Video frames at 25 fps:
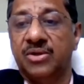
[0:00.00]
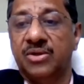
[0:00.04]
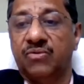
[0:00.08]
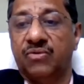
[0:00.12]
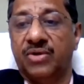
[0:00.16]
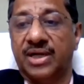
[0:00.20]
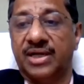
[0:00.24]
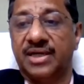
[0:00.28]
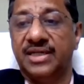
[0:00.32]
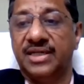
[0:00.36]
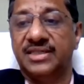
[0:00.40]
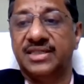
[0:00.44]

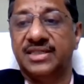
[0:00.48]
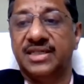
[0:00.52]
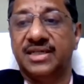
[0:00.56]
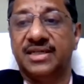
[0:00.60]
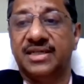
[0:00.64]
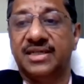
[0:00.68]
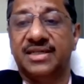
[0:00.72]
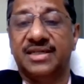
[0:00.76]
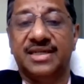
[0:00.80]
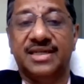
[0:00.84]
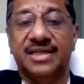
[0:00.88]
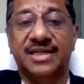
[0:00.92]

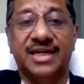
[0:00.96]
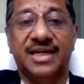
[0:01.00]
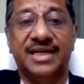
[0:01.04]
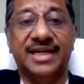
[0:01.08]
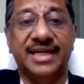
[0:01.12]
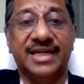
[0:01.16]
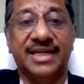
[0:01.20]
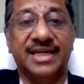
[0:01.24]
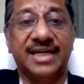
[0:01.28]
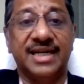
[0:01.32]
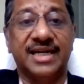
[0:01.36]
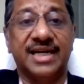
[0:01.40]
furnishing a
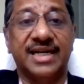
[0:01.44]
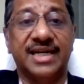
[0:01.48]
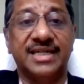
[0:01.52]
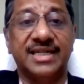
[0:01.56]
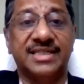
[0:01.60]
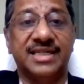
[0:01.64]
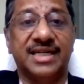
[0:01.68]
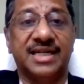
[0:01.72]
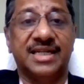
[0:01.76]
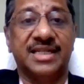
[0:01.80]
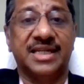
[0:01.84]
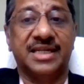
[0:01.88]

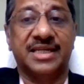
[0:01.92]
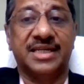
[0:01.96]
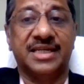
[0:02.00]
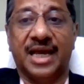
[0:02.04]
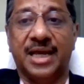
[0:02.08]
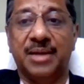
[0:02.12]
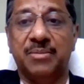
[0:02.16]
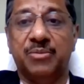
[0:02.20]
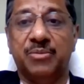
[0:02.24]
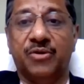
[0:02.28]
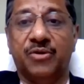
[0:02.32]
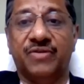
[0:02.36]
declaration at the
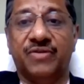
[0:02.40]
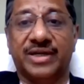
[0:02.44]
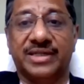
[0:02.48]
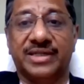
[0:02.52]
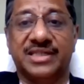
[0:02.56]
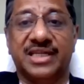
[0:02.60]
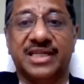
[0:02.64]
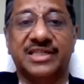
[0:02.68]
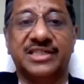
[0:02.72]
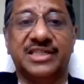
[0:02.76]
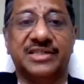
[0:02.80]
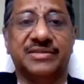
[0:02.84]
time of
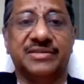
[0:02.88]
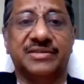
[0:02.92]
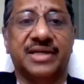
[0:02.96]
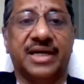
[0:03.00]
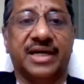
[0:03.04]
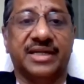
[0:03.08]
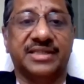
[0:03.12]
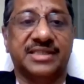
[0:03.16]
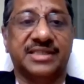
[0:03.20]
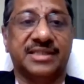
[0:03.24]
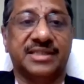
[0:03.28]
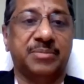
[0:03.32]
accept
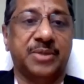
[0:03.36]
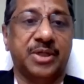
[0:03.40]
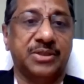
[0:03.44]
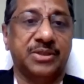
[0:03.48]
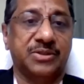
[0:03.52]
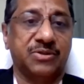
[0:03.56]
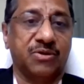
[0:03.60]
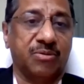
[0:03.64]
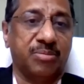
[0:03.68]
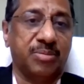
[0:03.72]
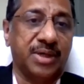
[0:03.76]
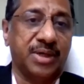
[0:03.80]

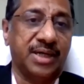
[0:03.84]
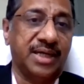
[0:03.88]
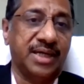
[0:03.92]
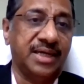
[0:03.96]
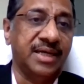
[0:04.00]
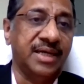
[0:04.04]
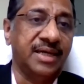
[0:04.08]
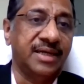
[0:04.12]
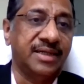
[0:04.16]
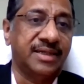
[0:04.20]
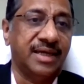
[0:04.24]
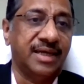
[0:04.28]
acceptance of money
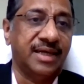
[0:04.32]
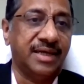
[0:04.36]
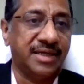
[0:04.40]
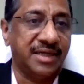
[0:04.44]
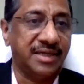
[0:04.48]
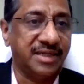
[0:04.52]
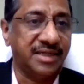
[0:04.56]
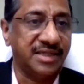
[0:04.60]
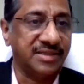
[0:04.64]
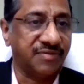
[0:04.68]
that it